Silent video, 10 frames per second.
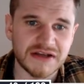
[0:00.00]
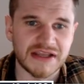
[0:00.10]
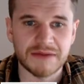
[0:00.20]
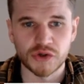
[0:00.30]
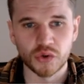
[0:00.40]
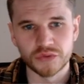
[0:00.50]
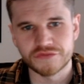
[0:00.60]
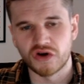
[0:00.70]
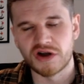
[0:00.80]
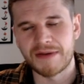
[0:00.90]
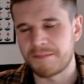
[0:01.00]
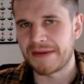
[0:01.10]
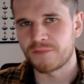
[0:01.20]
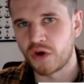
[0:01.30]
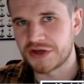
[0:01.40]
Again, we always talk about
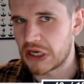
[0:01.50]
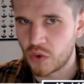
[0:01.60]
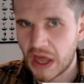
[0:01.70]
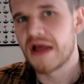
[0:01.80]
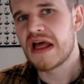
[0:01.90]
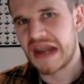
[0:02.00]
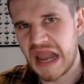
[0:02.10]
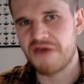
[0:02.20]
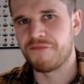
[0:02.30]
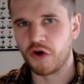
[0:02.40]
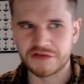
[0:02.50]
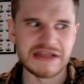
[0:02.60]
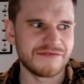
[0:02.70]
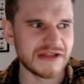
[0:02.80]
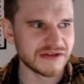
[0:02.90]
Pep Guardiola, left footers,
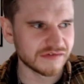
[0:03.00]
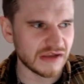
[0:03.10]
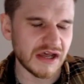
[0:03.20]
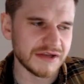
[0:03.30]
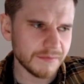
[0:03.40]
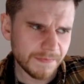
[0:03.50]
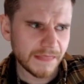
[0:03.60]
left-hand side.